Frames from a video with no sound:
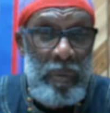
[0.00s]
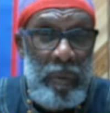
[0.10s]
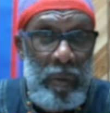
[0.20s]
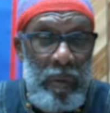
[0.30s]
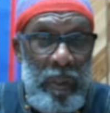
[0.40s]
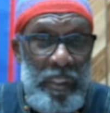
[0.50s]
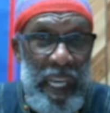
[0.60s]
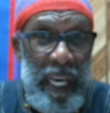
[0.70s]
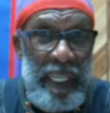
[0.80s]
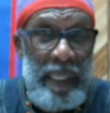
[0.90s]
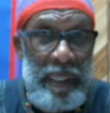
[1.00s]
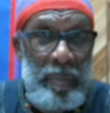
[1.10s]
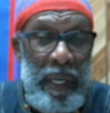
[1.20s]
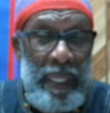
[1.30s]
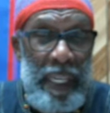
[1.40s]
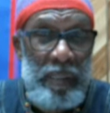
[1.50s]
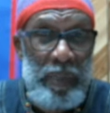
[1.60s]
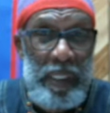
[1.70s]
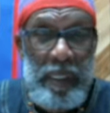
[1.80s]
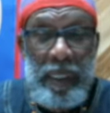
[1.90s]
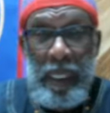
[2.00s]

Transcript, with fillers: you know, John Kennedy made that speech